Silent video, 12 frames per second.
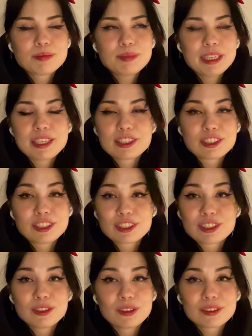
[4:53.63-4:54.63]
It is just
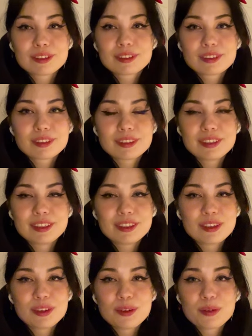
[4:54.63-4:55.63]
not in
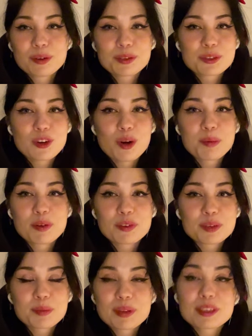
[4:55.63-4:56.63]
your scope of
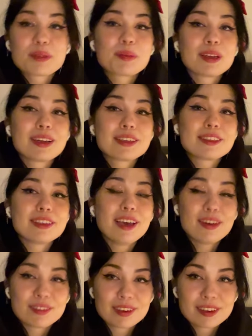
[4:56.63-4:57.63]
responsibility
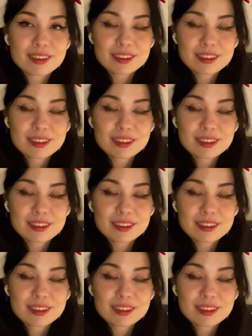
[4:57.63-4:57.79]
ever.